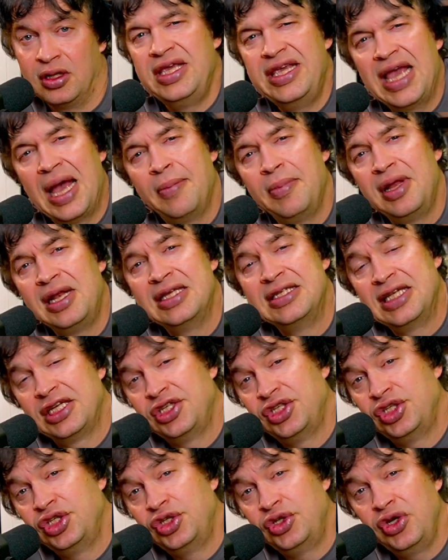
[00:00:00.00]
YAML is
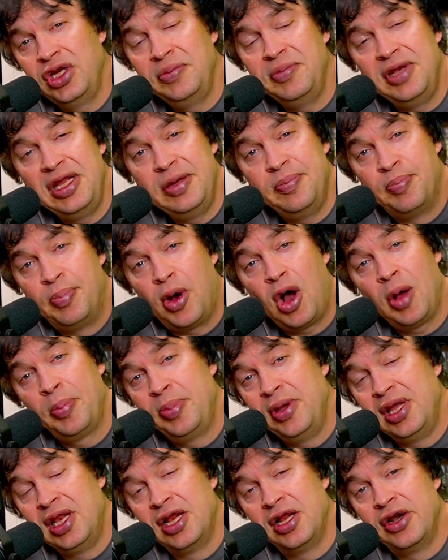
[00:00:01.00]
extremely
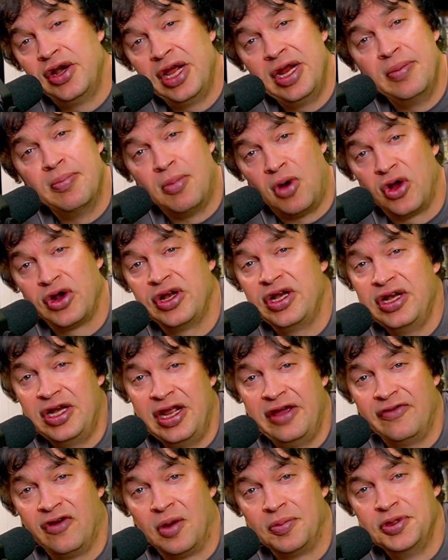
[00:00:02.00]
popular in modern
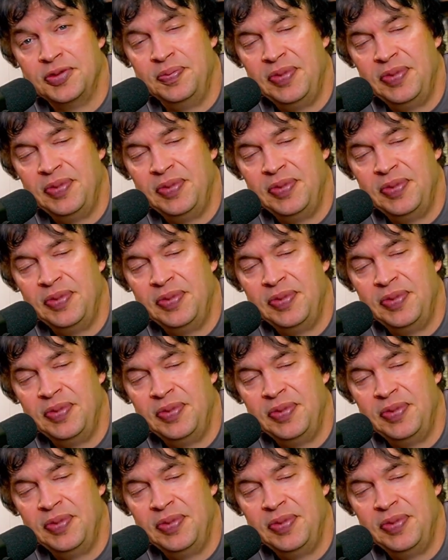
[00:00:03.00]
DevOps